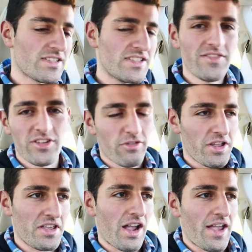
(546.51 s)
Steve's a
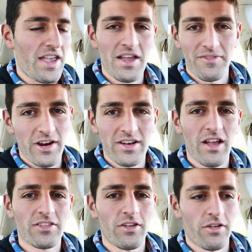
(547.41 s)
great guy, very
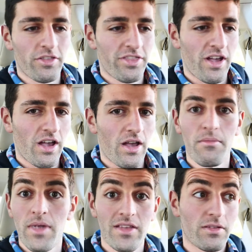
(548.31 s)
down to earth,
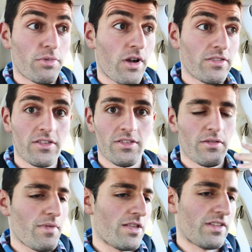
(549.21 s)
amazing prices
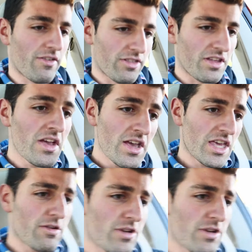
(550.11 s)
and amazing everything. He